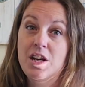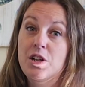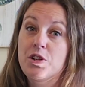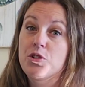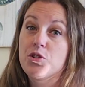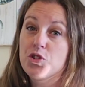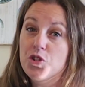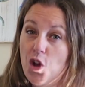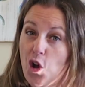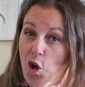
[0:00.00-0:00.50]

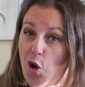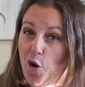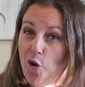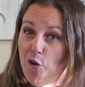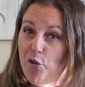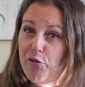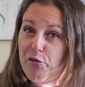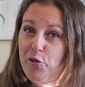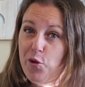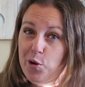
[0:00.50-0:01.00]

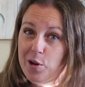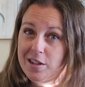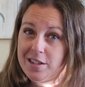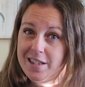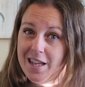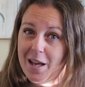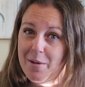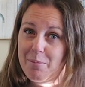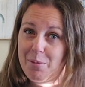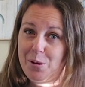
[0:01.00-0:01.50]
So, for
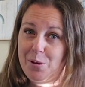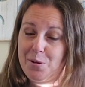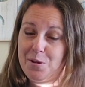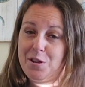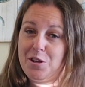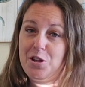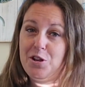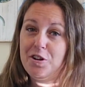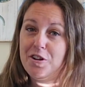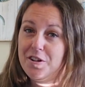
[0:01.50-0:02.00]
example,
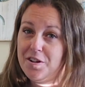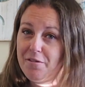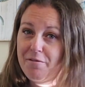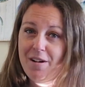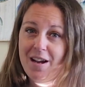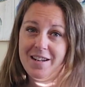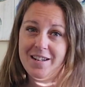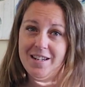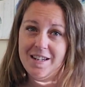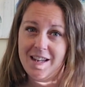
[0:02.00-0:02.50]
you're going to
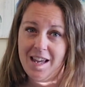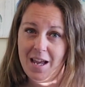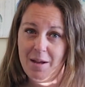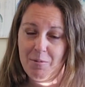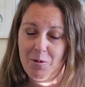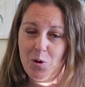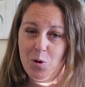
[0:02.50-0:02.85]
find in Cape